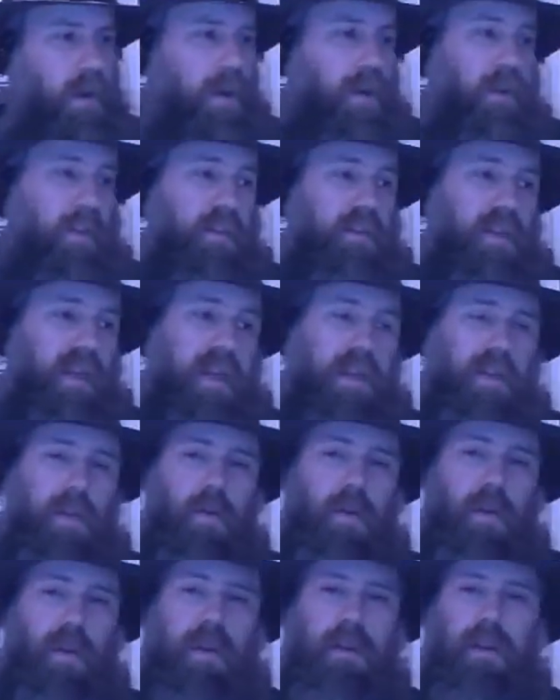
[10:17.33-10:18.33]

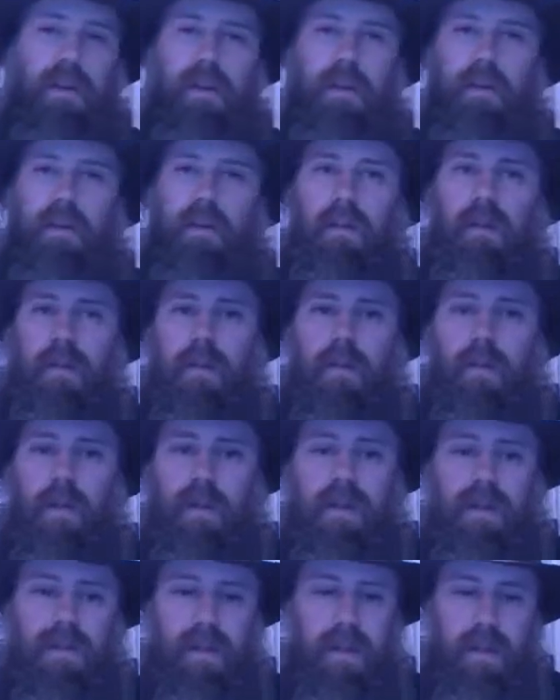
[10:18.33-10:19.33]
Continuing
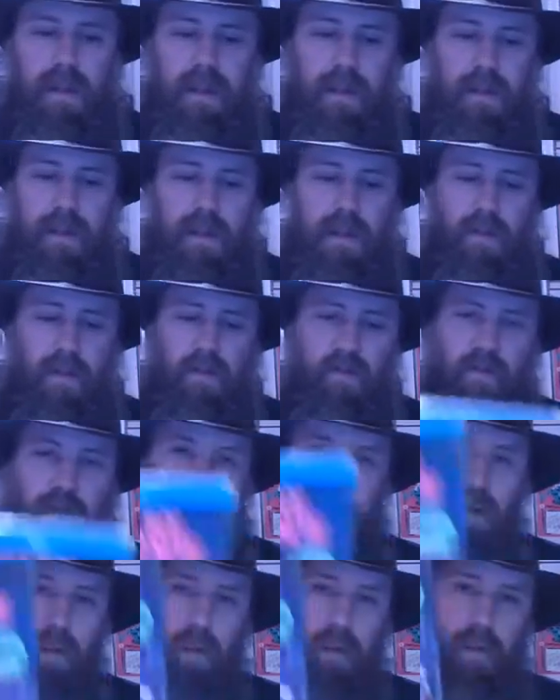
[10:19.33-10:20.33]
with another
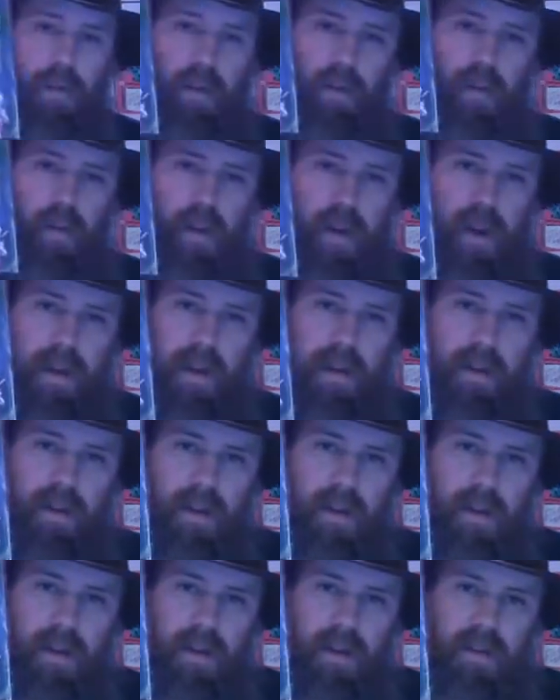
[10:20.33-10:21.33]
Shudder Blu-ray.
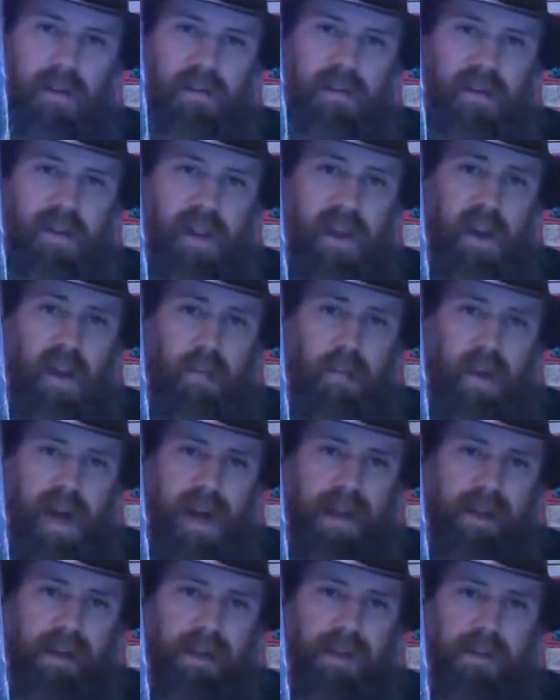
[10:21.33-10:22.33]
Scare
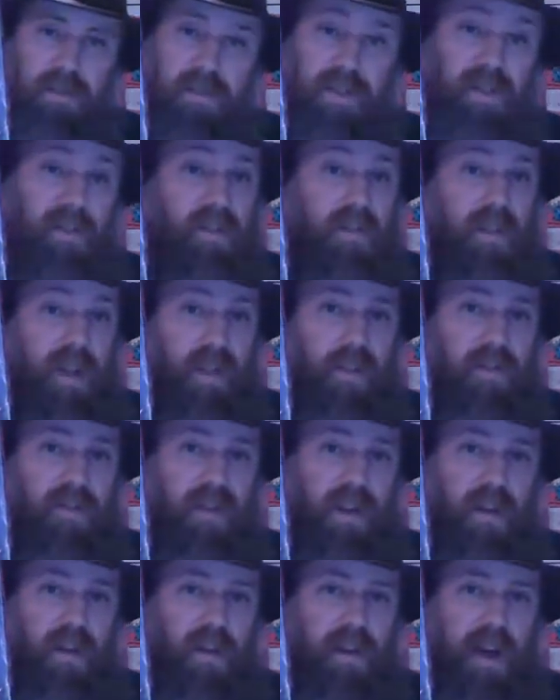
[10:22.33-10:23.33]
Package. This is on
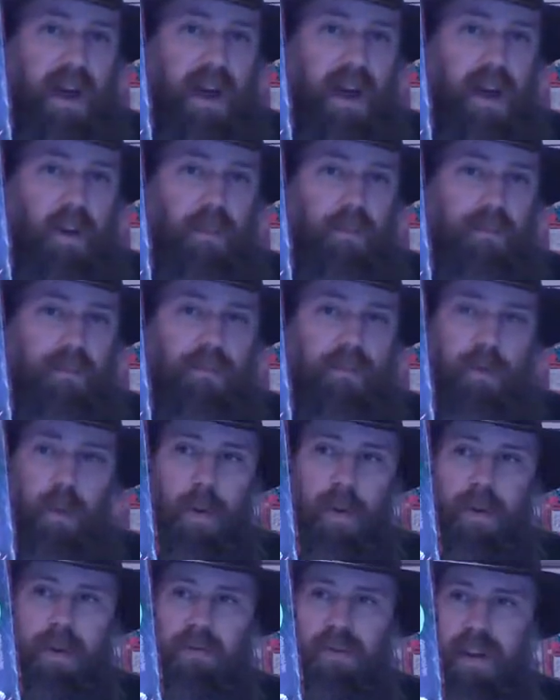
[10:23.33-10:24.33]
Shudder now. If you
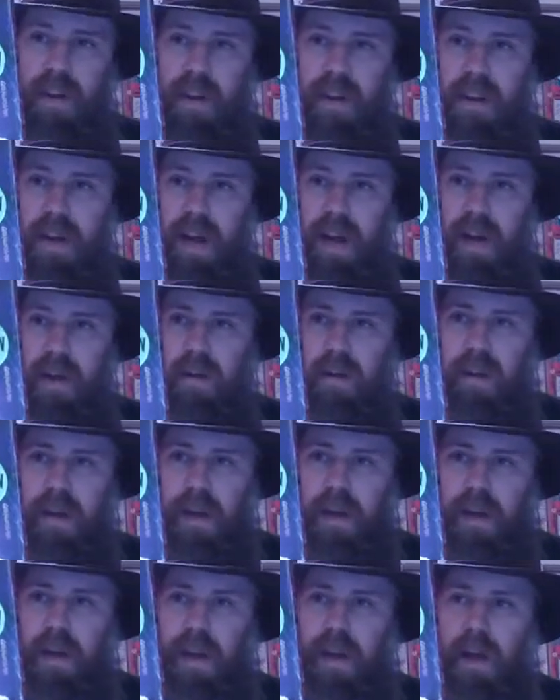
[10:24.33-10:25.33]
want to check it out.
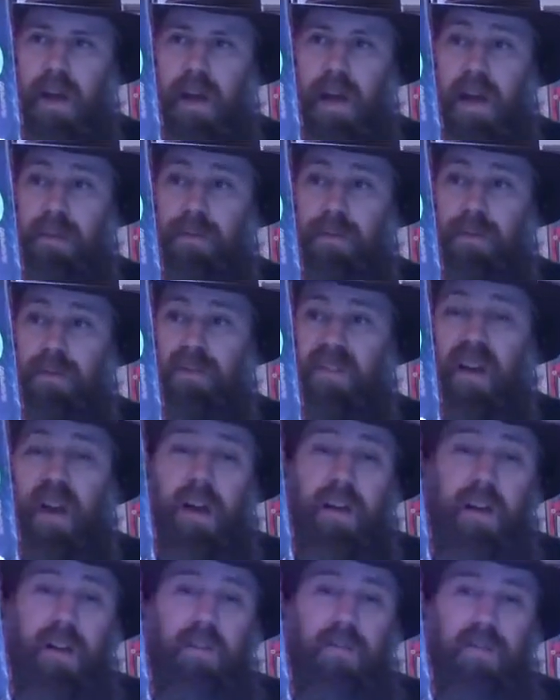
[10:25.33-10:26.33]
If you
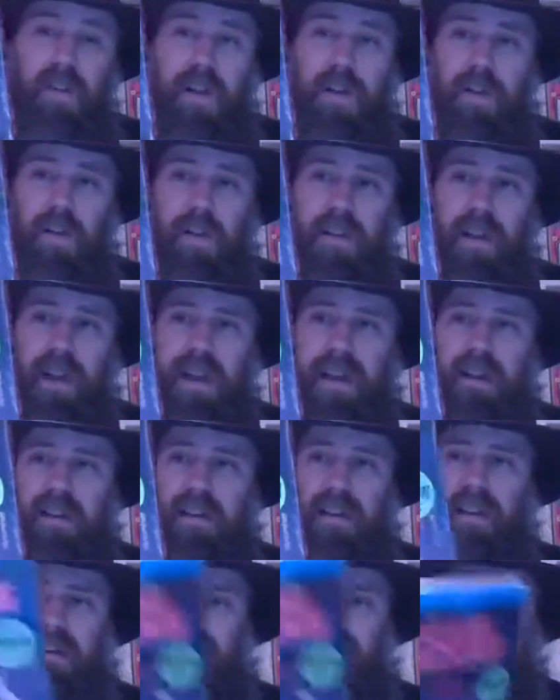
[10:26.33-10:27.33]
saw it on Shudder and
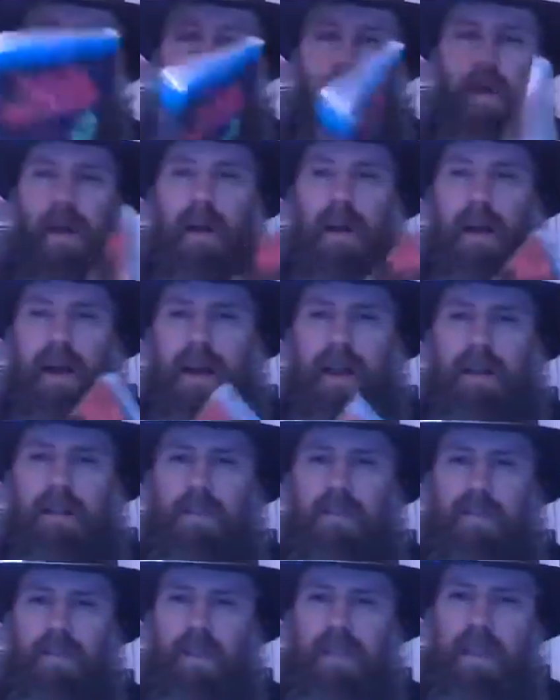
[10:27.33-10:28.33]
liked it, there are
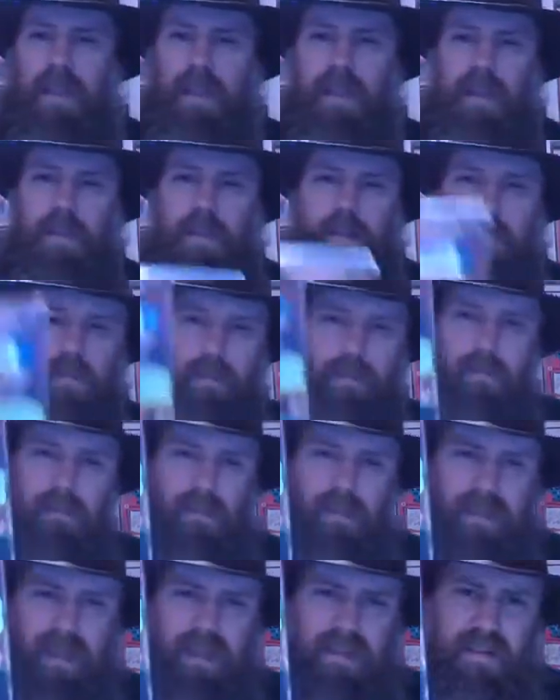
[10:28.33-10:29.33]
actually
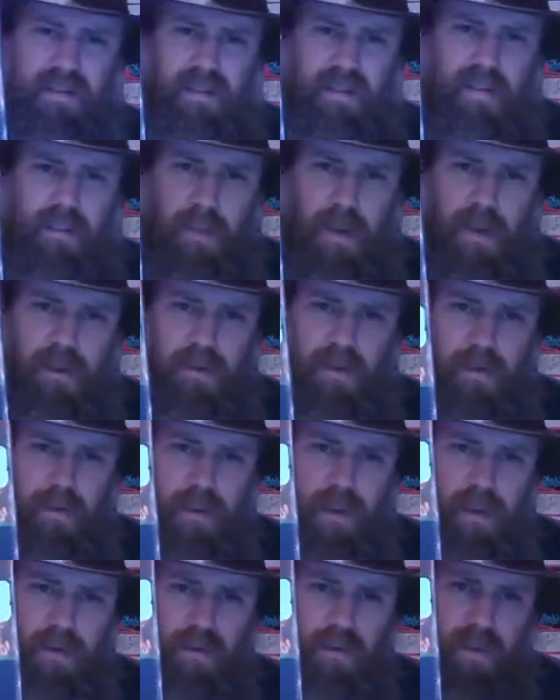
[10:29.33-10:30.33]
decent special
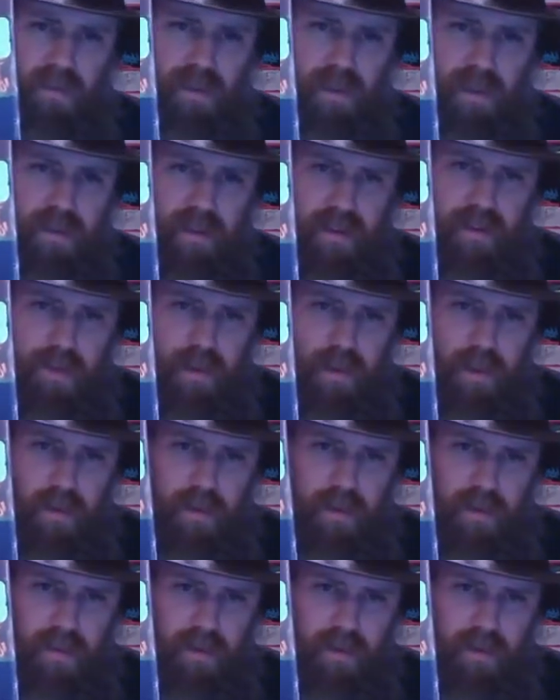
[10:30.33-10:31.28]
features on this one, which